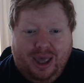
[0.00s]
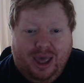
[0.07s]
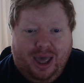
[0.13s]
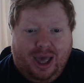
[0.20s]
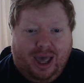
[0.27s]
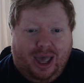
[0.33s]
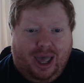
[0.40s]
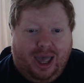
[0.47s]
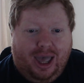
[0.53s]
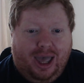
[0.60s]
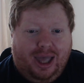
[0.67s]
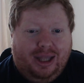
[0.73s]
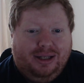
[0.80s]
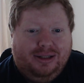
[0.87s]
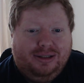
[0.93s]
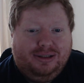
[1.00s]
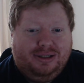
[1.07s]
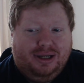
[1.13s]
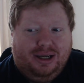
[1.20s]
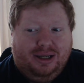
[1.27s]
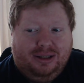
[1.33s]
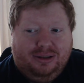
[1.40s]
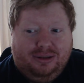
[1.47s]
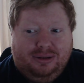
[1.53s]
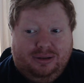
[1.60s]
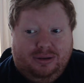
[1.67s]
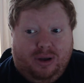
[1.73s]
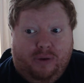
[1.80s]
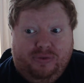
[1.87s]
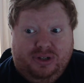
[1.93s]
And
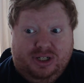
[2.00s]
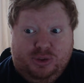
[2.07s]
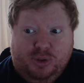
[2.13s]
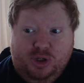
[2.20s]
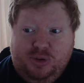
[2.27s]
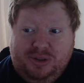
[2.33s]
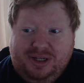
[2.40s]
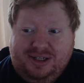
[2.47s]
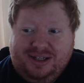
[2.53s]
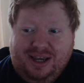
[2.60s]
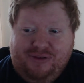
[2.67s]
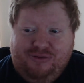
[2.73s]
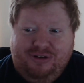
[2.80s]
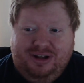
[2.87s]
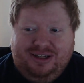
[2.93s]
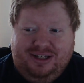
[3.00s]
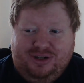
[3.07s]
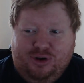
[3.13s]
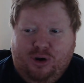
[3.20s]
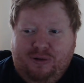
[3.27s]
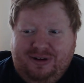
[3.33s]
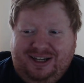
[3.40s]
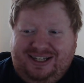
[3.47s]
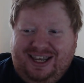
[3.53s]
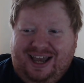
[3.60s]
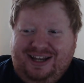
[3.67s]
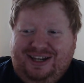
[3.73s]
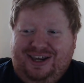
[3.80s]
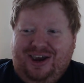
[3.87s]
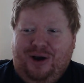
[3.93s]
obviously Swish was excited for it because he's already said
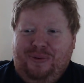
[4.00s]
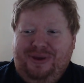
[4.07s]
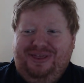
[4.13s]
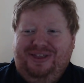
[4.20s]
yo in the